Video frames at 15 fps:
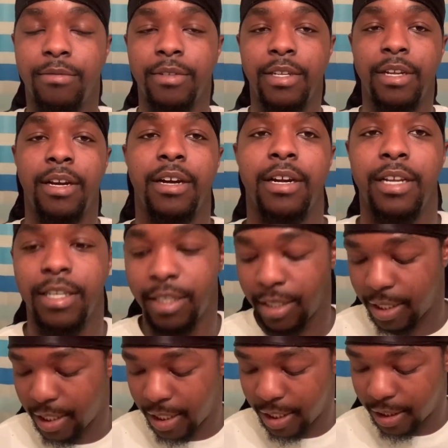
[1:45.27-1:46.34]
All right,
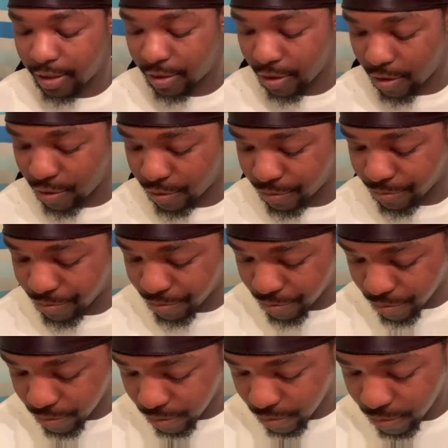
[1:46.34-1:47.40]
so
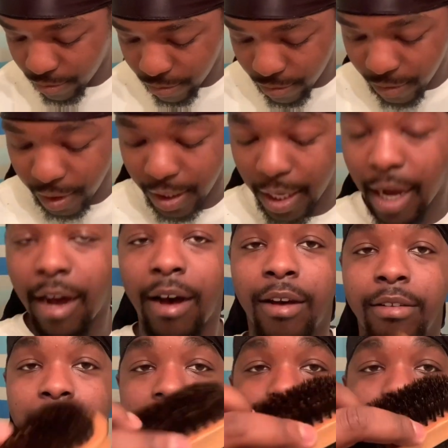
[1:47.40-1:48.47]
all
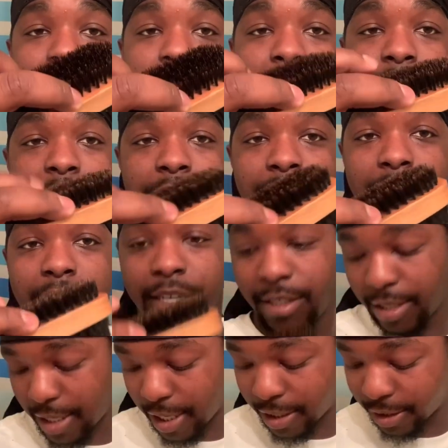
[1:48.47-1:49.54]
these brushes right here
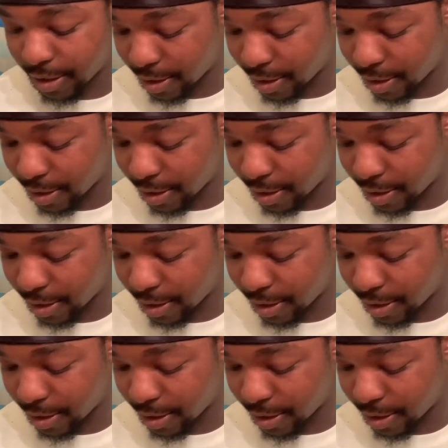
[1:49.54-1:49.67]
that I just